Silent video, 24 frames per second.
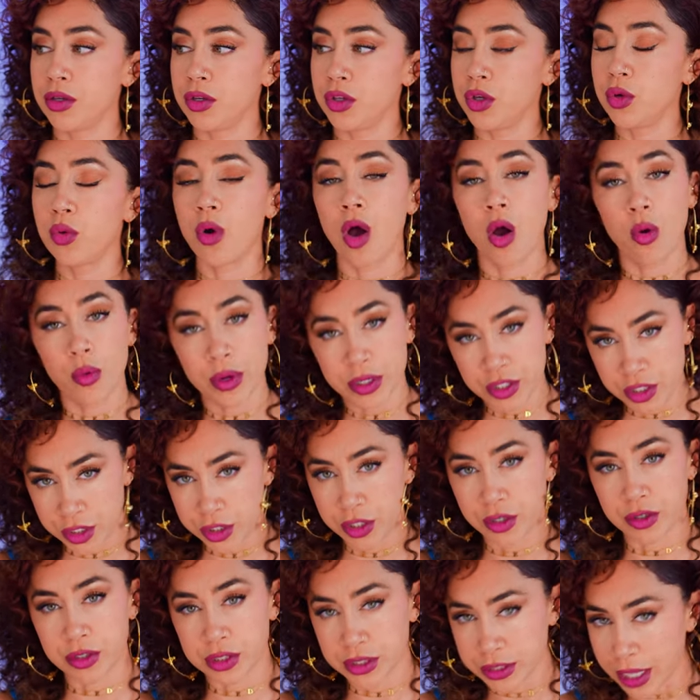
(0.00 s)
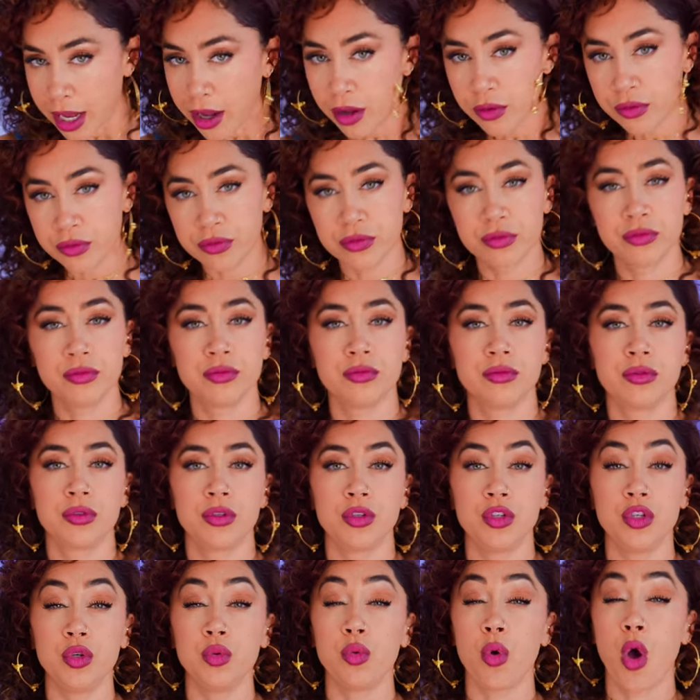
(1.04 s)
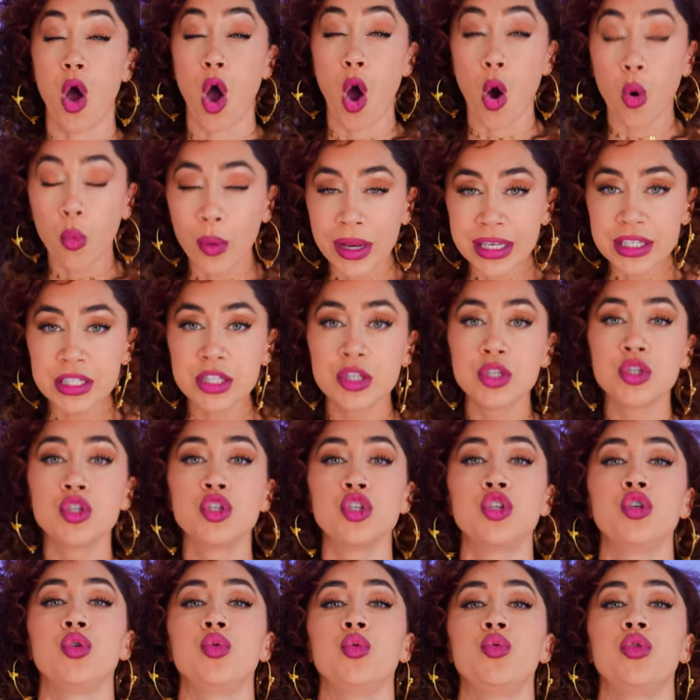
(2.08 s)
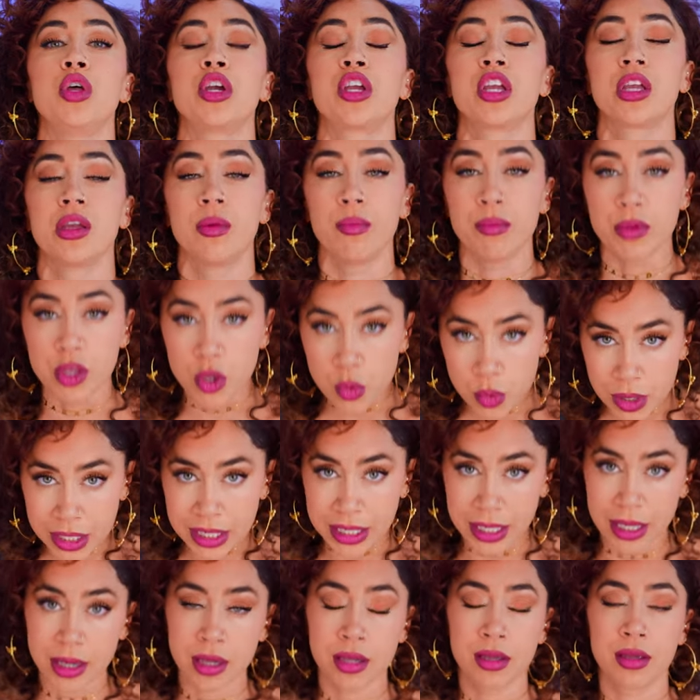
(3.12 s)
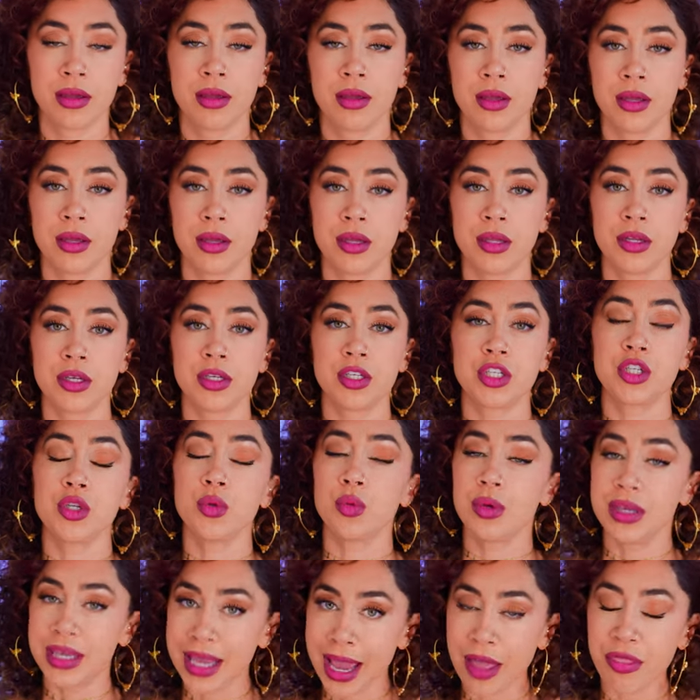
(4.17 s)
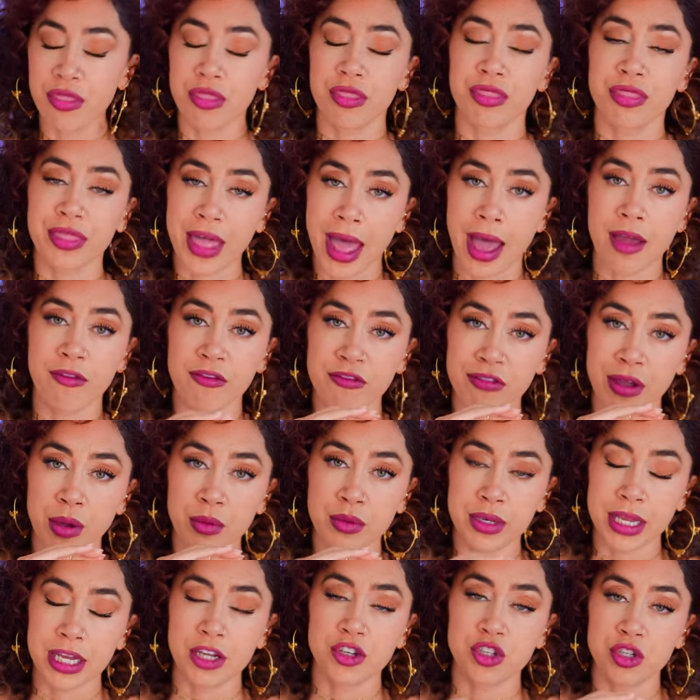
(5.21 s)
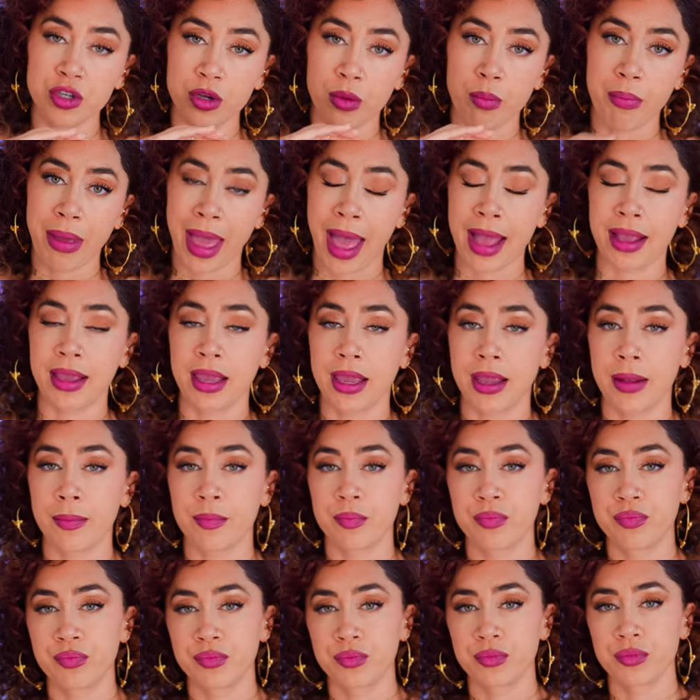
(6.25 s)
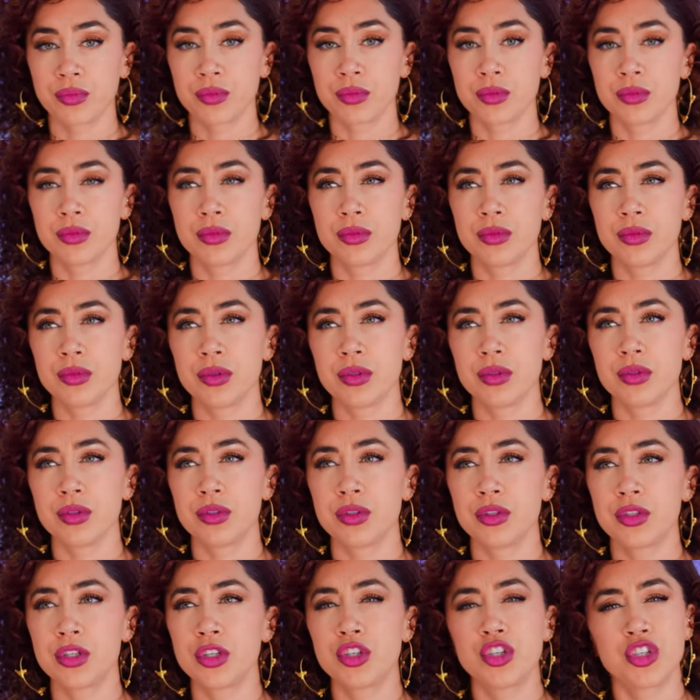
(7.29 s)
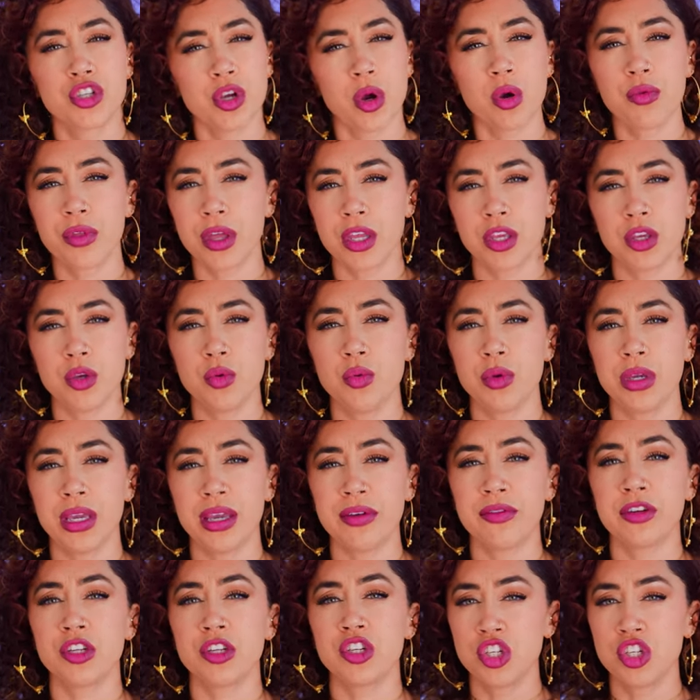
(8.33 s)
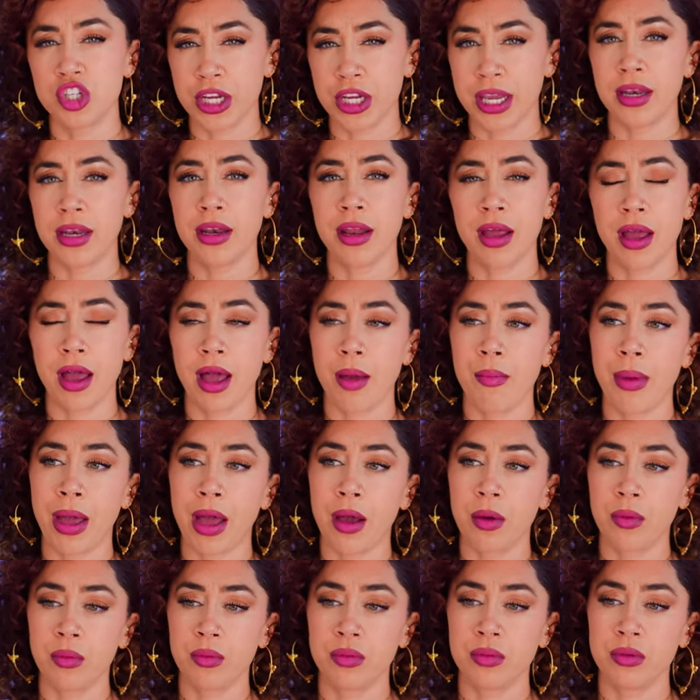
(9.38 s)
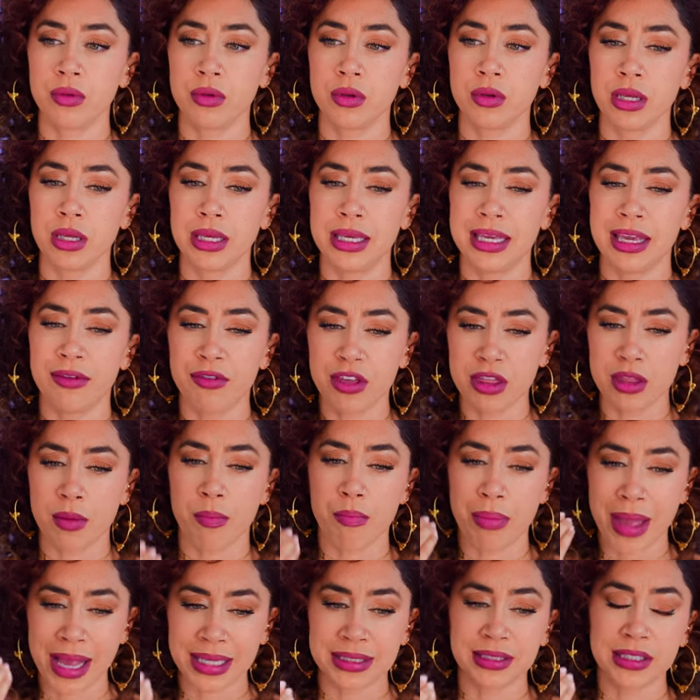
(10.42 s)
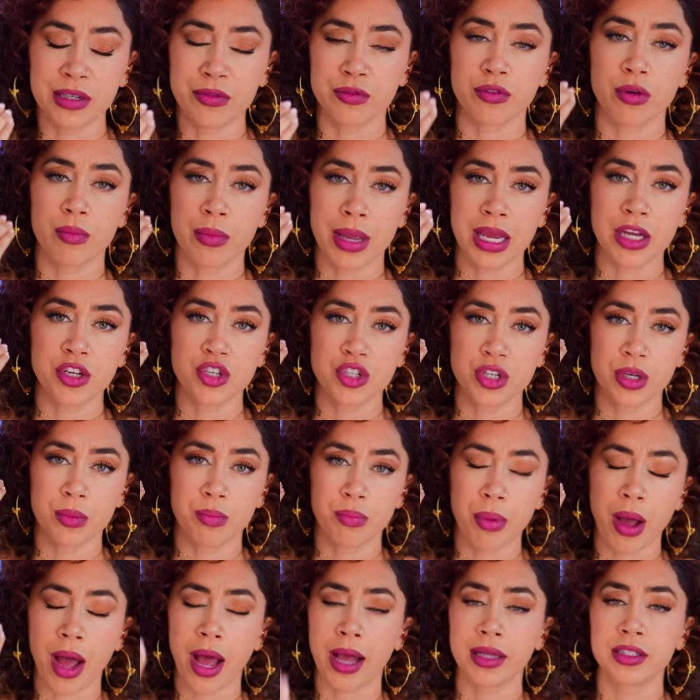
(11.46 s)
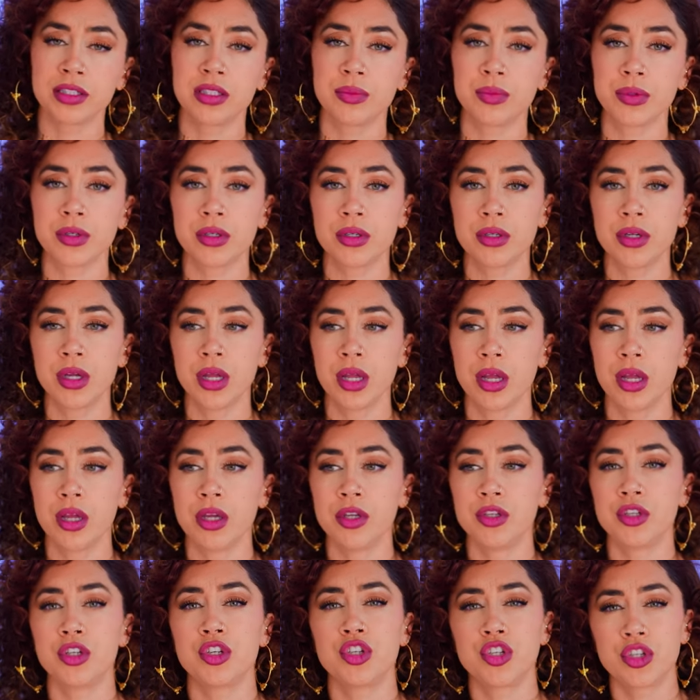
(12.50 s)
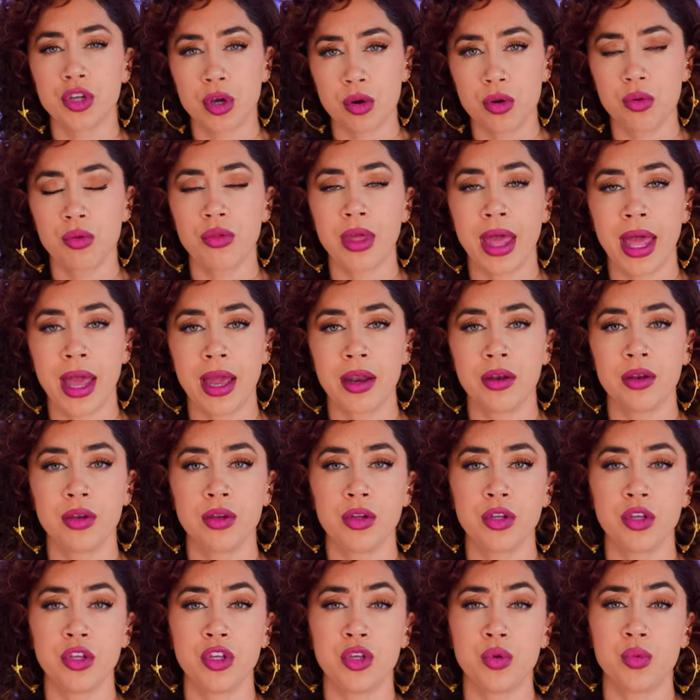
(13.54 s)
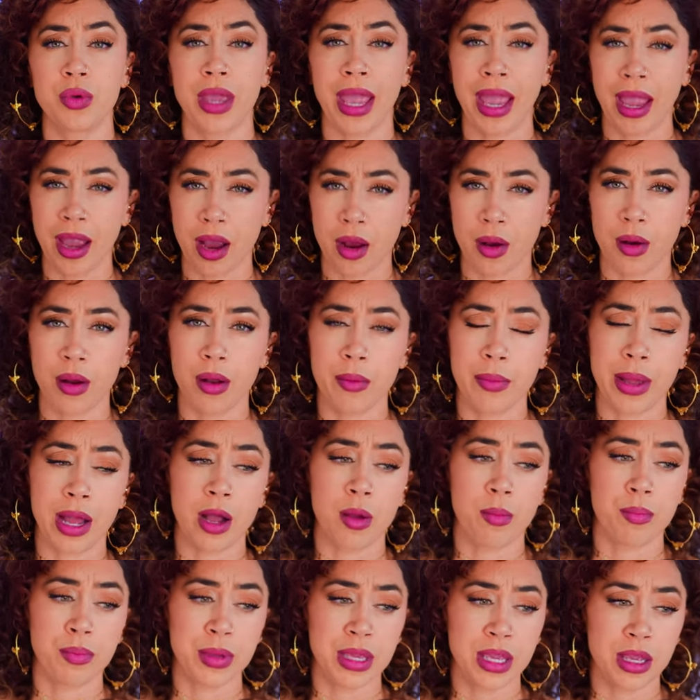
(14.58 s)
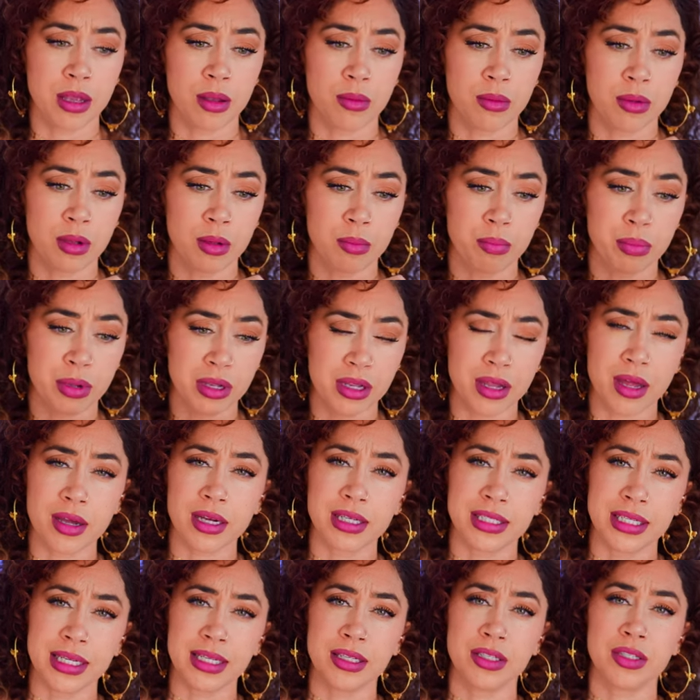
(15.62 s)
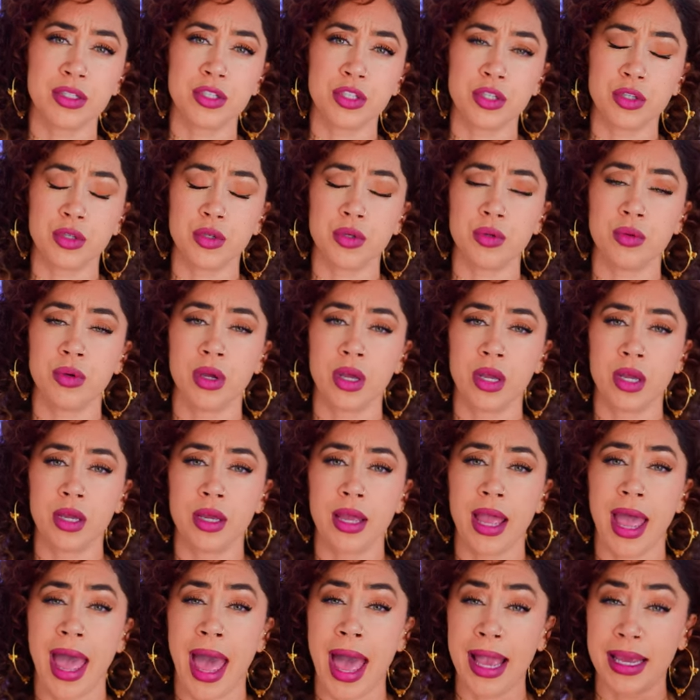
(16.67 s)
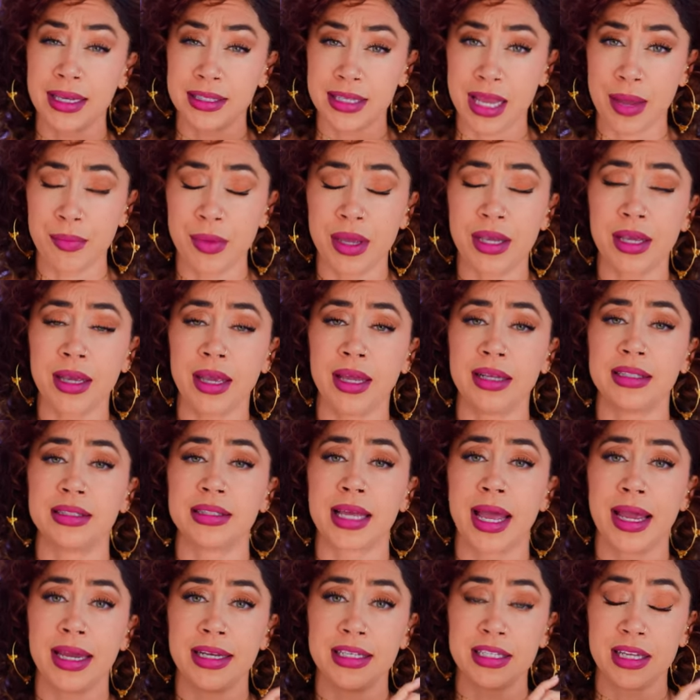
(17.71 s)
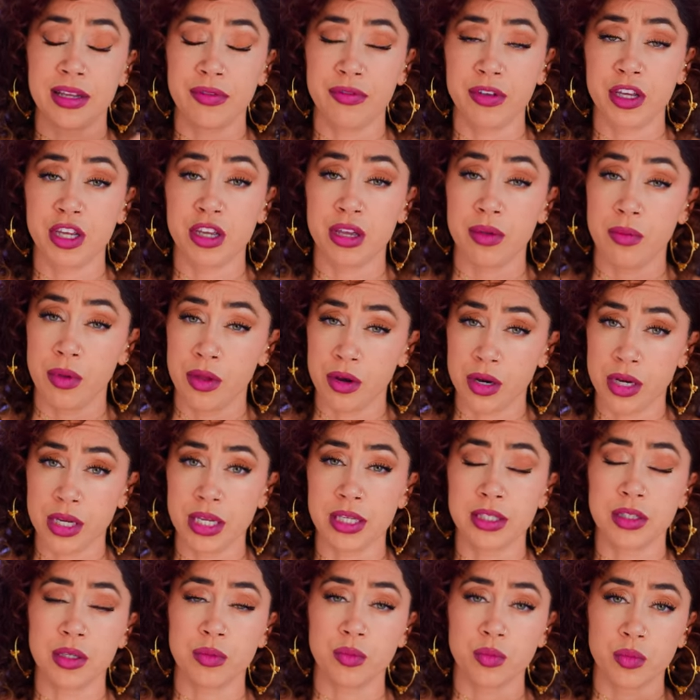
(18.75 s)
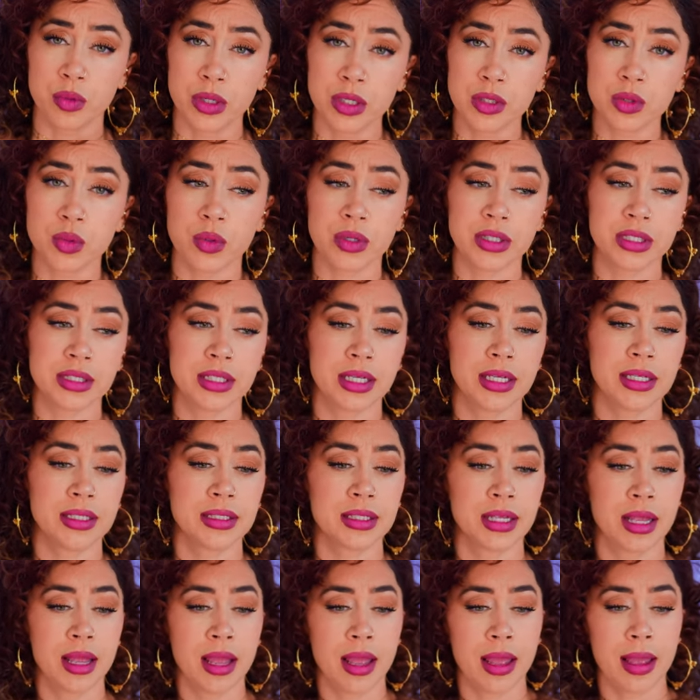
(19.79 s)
you owe it to yourself, you owe it to the community to get that foundational backing. To show that you give a shit about giving the best information possible, to show that you care about being plugged into academic and scientific communities and resources